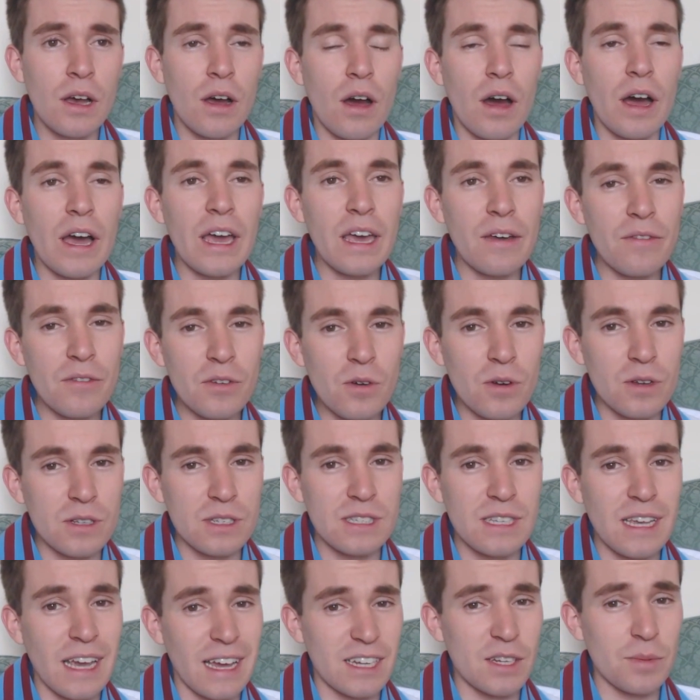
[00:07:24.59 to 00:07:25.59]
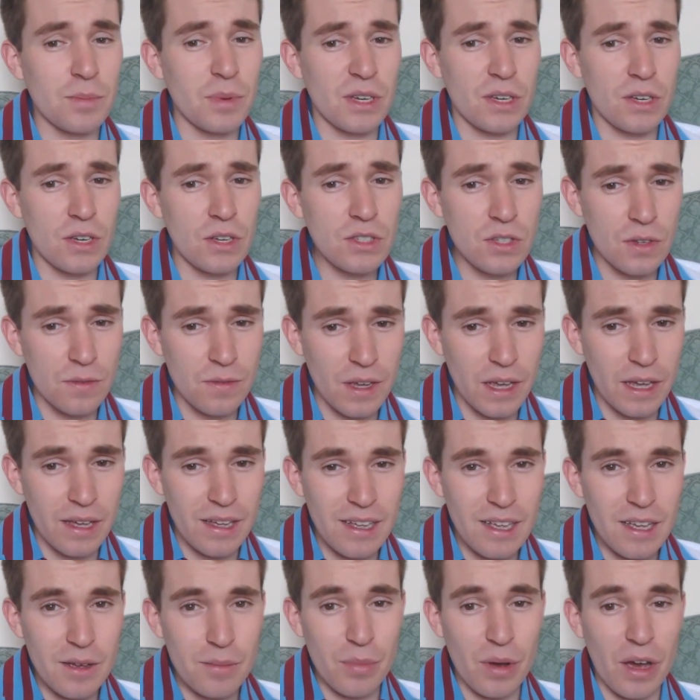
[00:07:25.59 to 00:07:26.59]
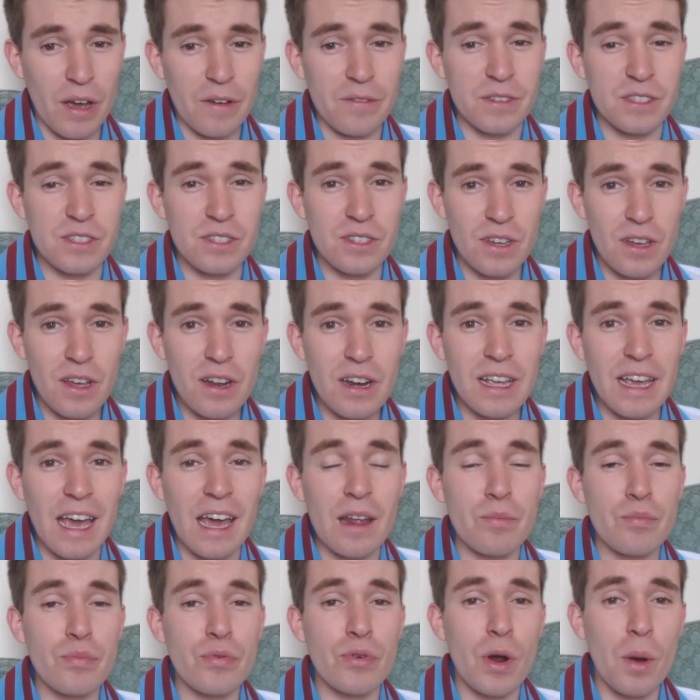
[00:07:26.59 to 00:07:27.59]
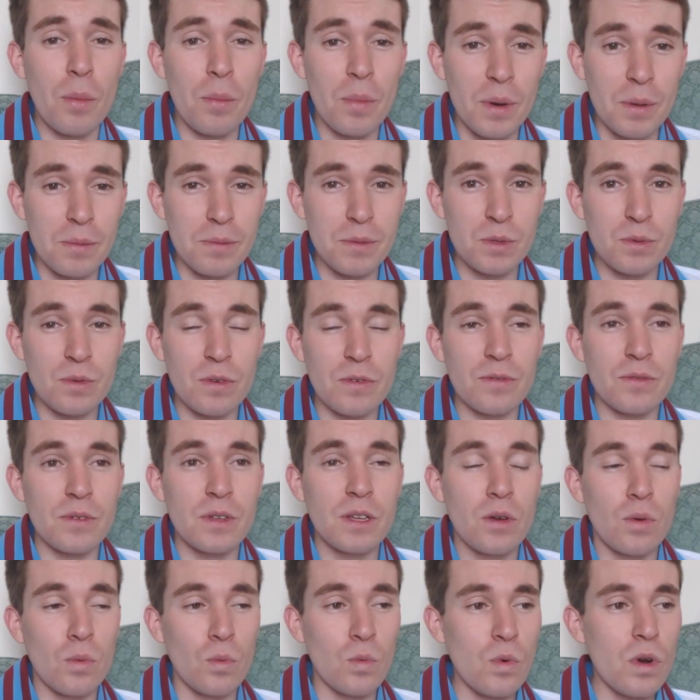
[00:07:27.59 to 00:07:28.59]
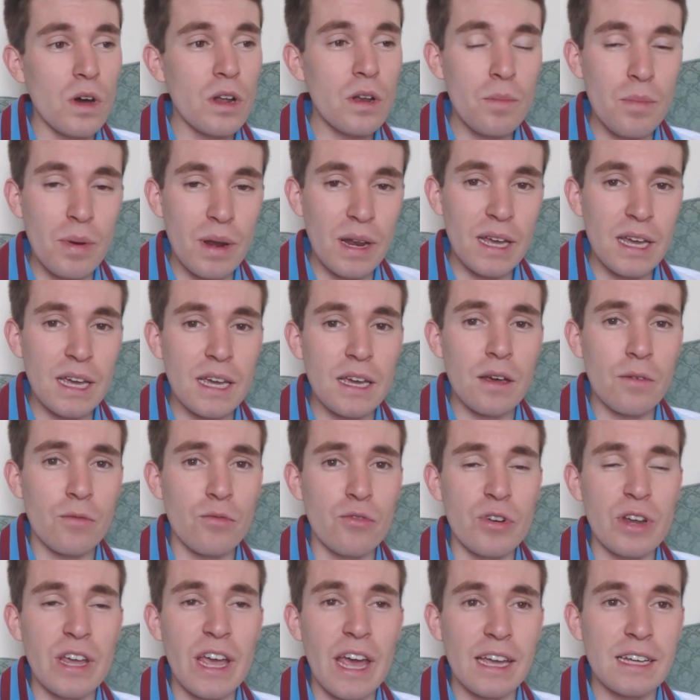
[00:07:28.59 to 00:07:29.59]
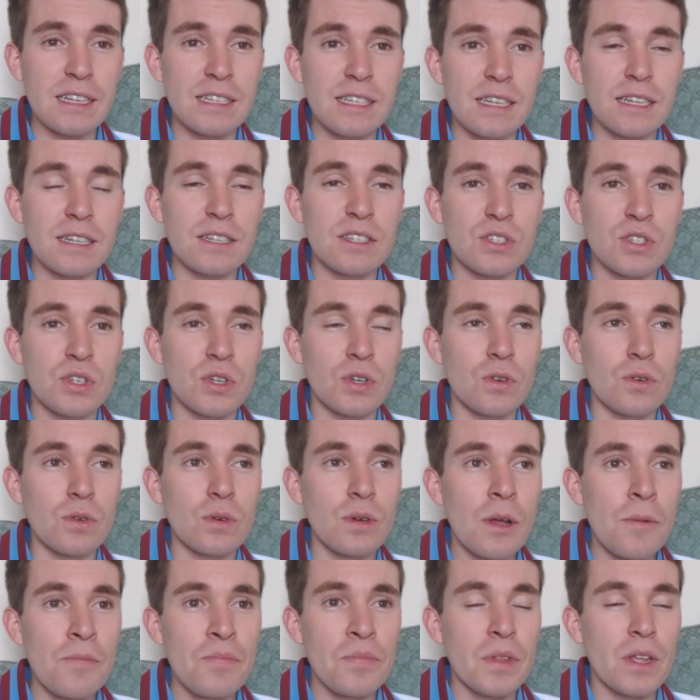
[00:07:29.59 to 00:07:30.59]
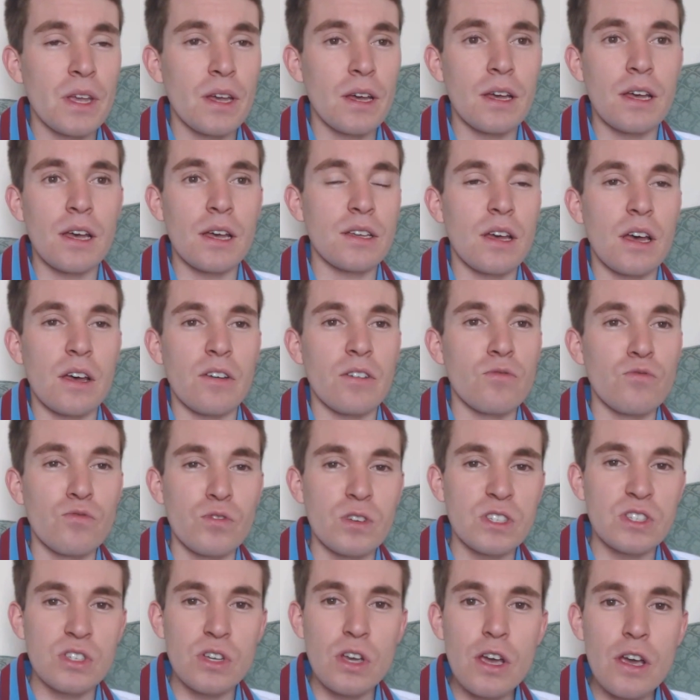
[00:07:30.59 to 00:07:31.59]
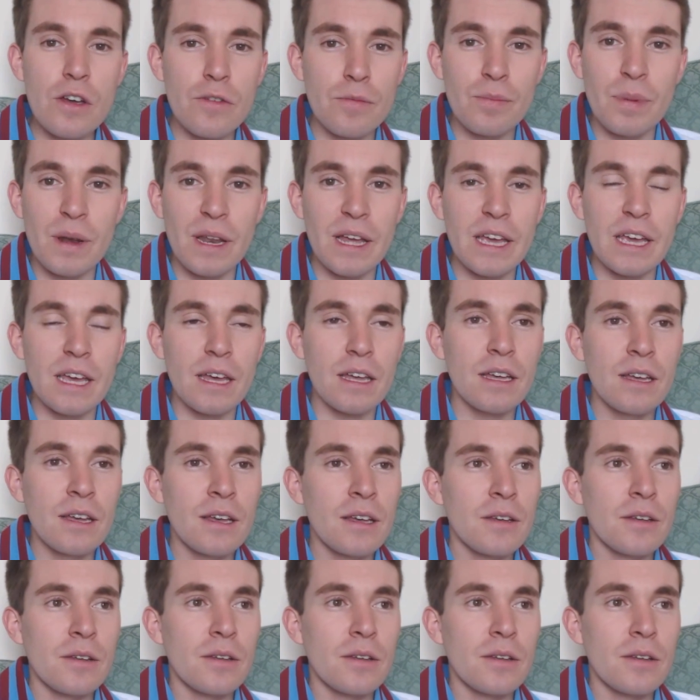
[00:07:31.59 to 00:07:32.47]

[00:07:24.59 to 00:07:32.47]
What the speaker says: I haven't got sacked because of it, but I've certainly had problems with one player reacting to a reserve player